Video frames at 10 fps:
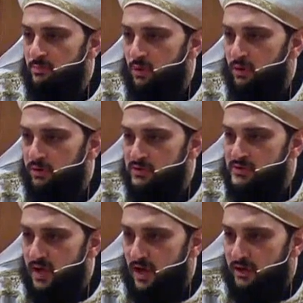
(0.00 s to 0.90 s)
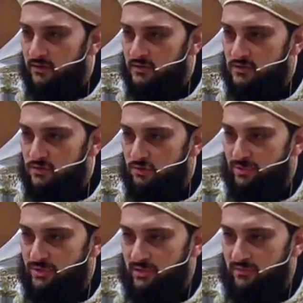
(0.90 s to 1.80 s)
more signs to
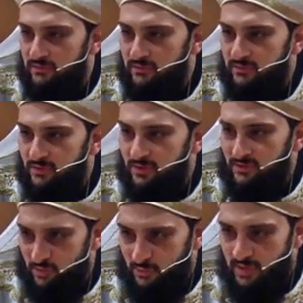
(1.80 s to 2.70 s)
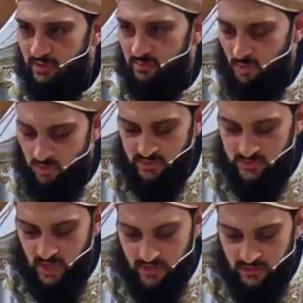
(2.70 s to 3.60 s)
believe? Do we need more
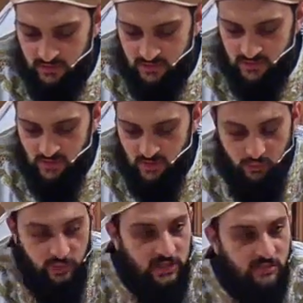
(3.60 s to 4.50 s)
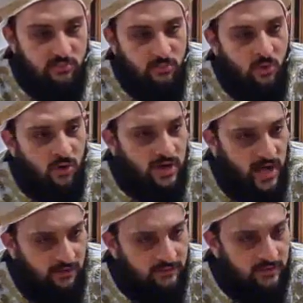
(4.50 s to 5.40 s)
signs? Do we need more
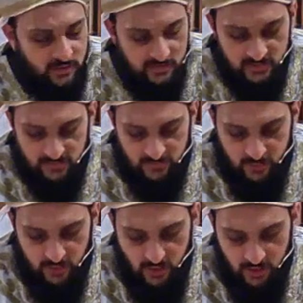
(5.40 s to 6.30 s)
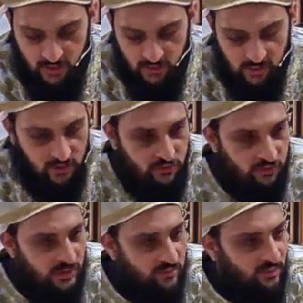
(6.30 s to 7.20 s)
evidence for God? Do
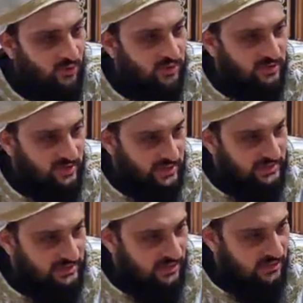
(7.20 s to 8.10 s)
you need more like